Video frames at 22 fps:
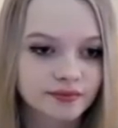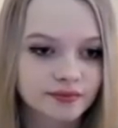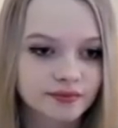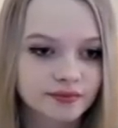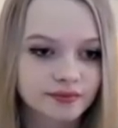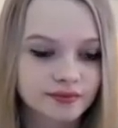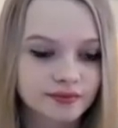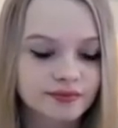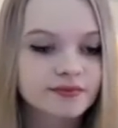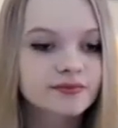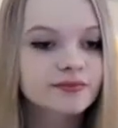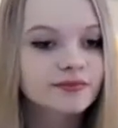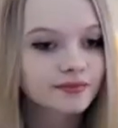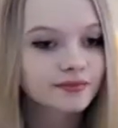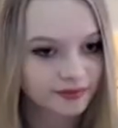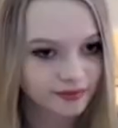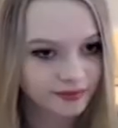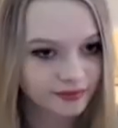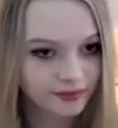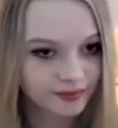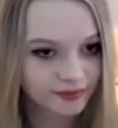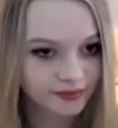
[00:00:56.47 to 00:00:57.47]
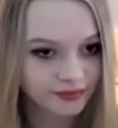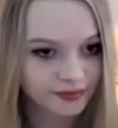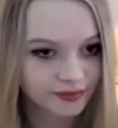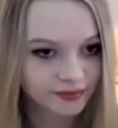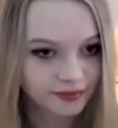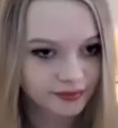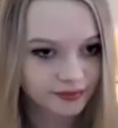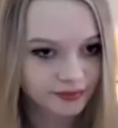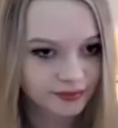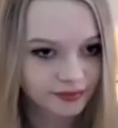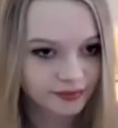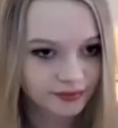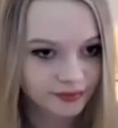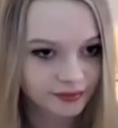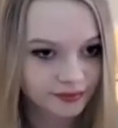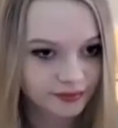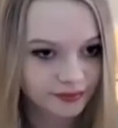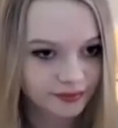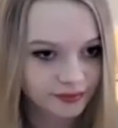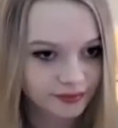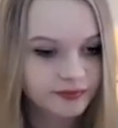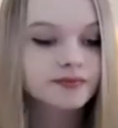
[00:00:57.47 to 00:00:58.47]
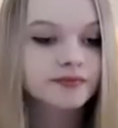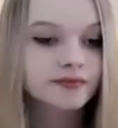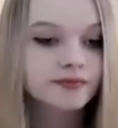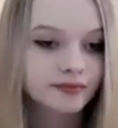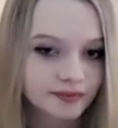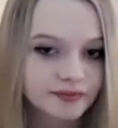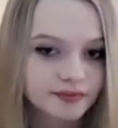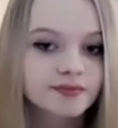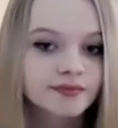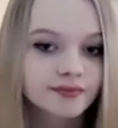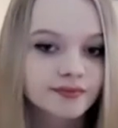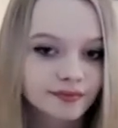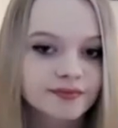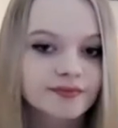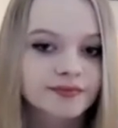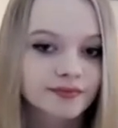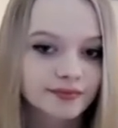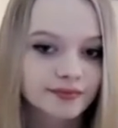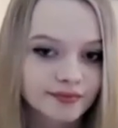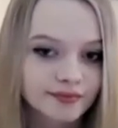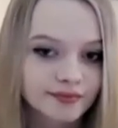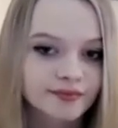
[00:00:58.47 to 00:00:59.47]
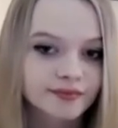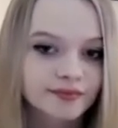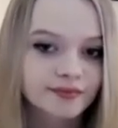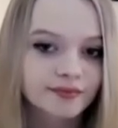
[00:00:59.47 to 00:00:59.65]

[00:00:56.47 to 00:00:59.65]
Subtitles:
(not speaking)